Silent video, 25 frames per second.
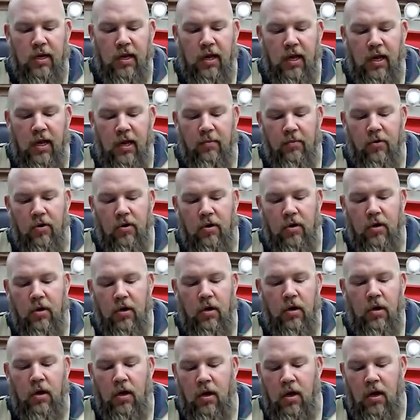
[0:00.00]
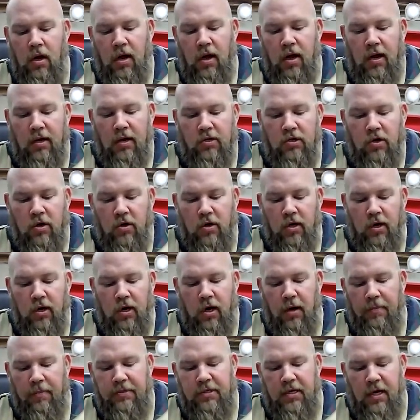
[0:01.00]
hammer and turn it
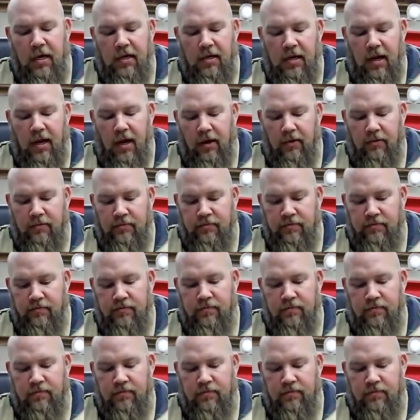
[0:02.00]
upside down